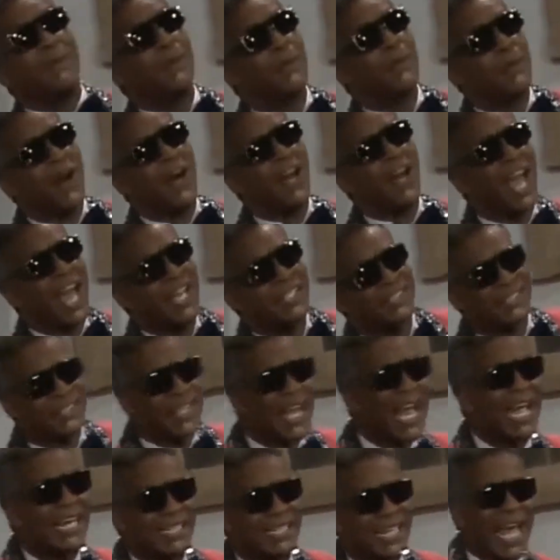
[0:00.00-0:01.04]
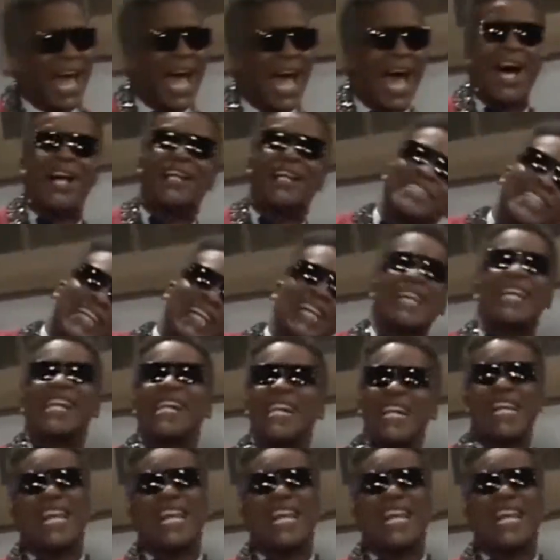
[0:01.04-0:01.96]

Take what I Move over Mr.